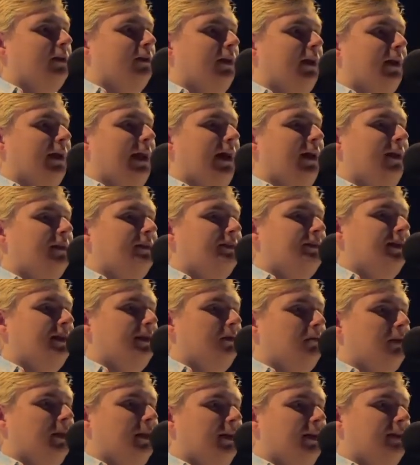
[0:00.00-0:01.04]
like how to set
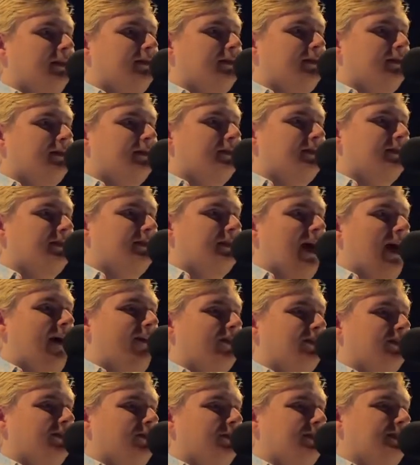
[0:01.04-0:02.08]
up gigs, since I
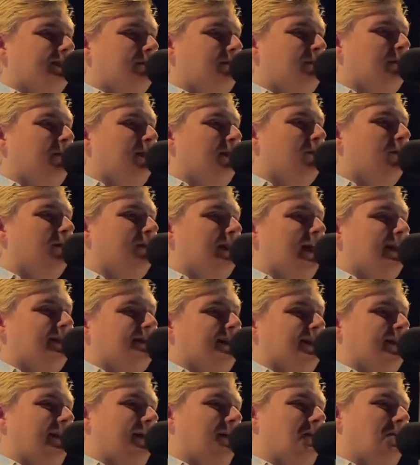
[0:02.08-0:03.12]
was always seemed to be the one that
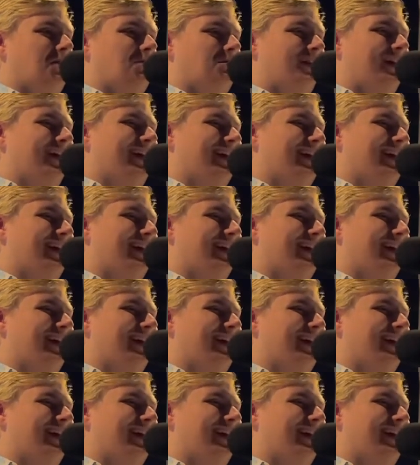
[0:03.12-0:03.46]
set that up.